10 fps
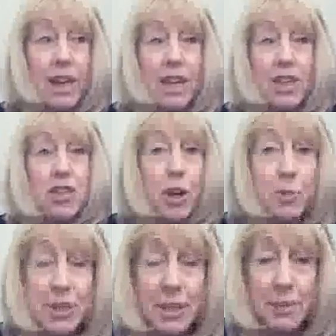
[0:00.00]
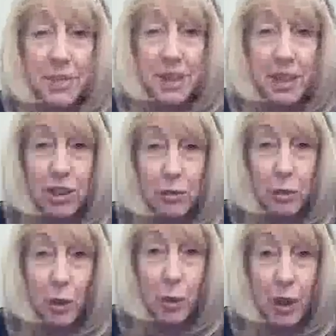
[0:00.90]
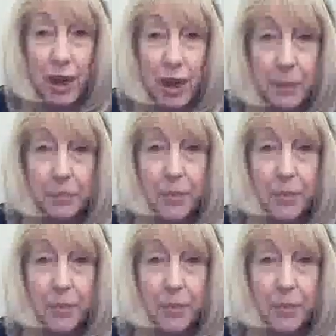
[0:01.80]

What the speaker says: interpret something in the wrong way,